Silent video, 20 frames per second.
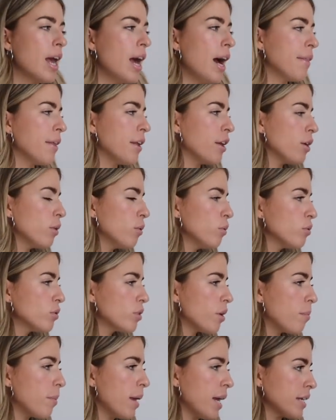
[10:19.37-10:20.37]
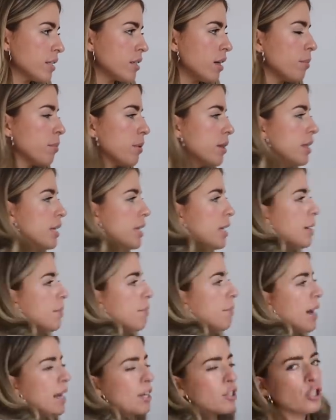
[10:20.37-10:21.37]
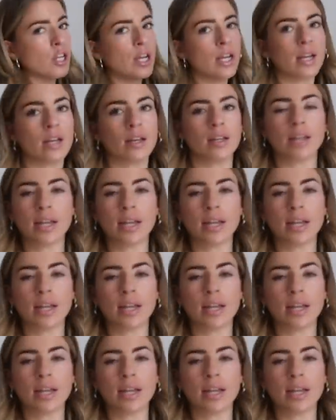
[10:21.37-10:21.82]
And then I also picked up the matching